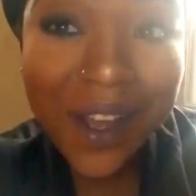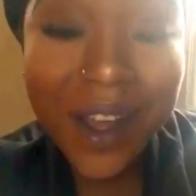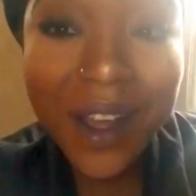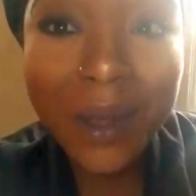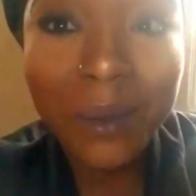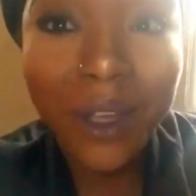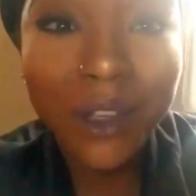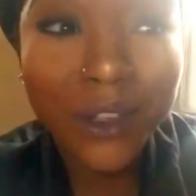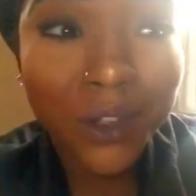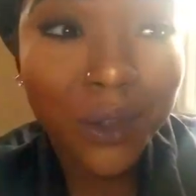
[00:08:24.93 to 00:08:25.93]
I'm
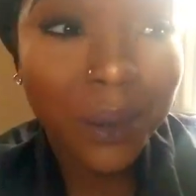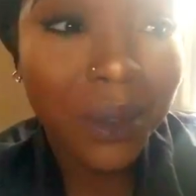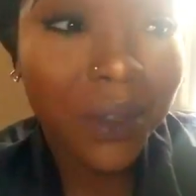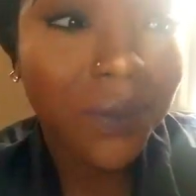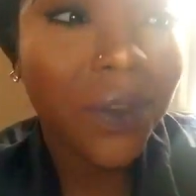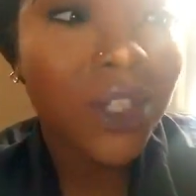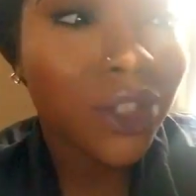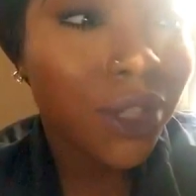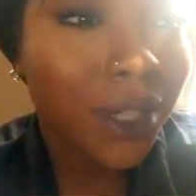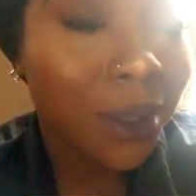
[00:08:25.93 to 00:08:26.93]
extremely
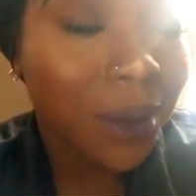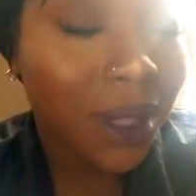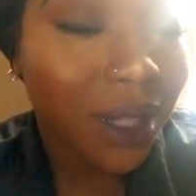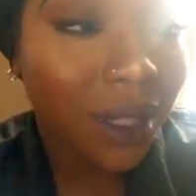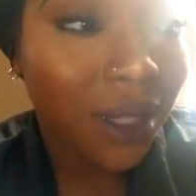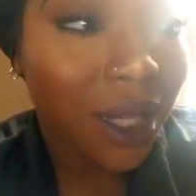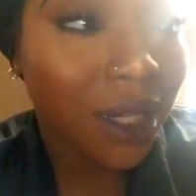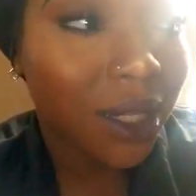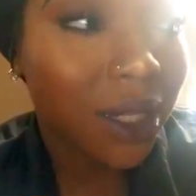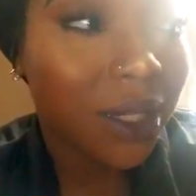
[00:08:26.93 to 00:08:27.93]
frustrated with a lot
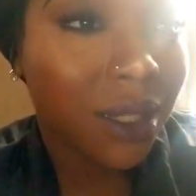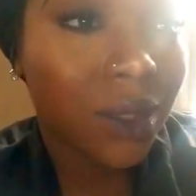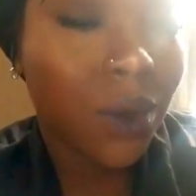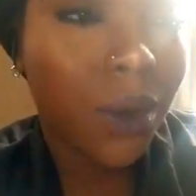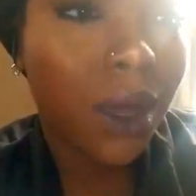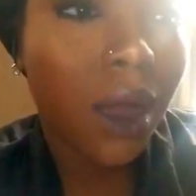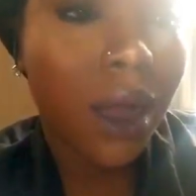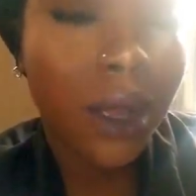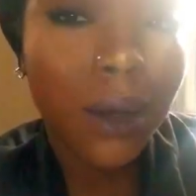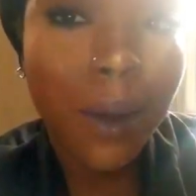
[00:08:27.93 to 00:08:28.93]
of things that's going
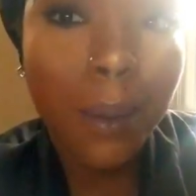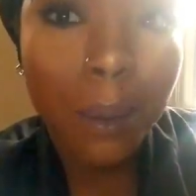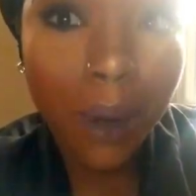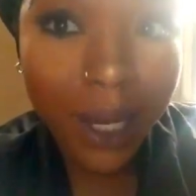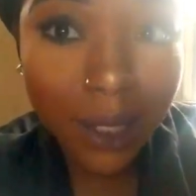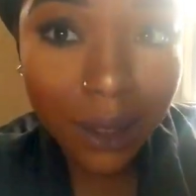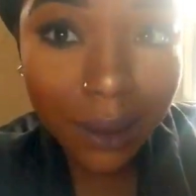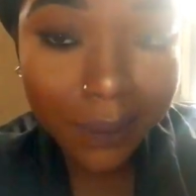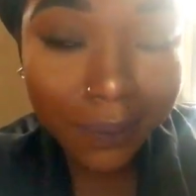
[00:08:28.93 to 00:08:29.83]
on, but